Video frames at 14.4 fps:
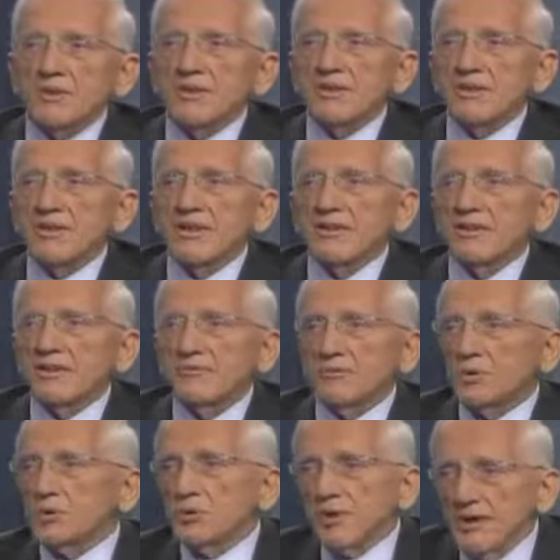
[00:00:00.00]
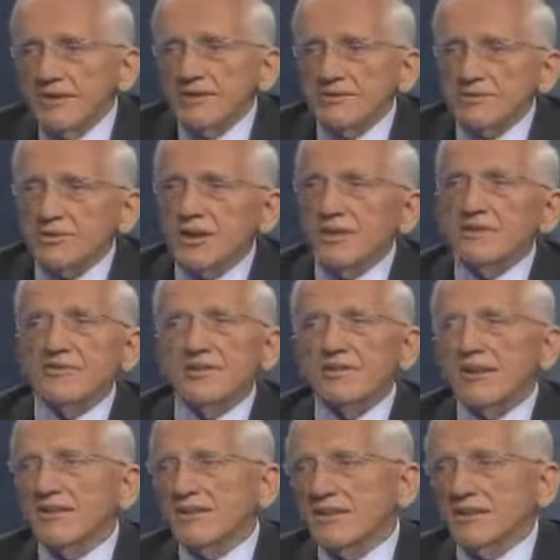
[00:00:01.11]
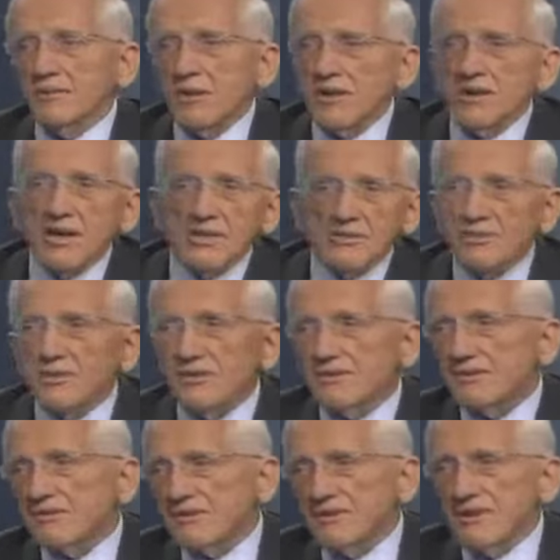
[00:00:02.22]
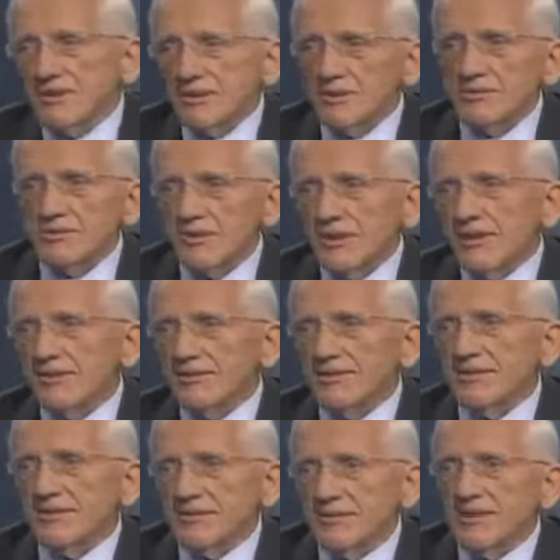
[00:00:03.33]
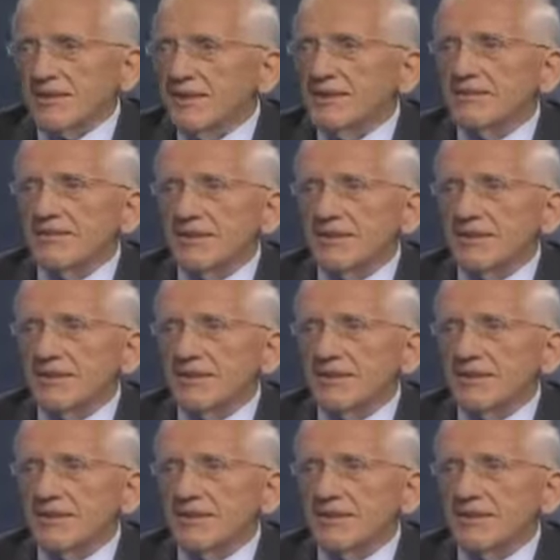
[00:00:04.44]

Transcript: in the area of food and health, trying to figure out, what kind of food is good for health and that kind of thing.